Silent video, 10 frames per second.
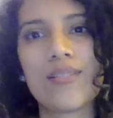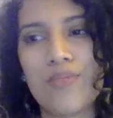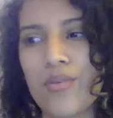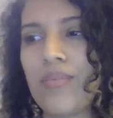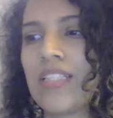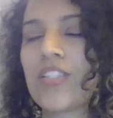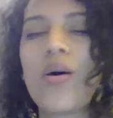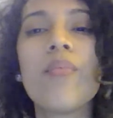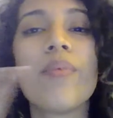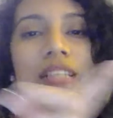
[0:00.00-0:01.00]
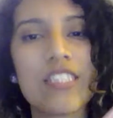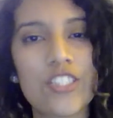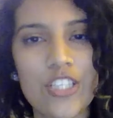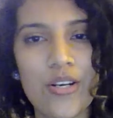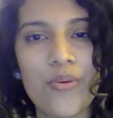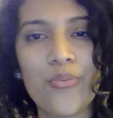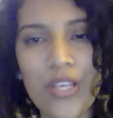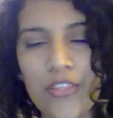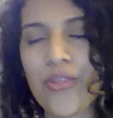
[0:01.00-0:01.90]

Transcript: moment. So I'm about to share it with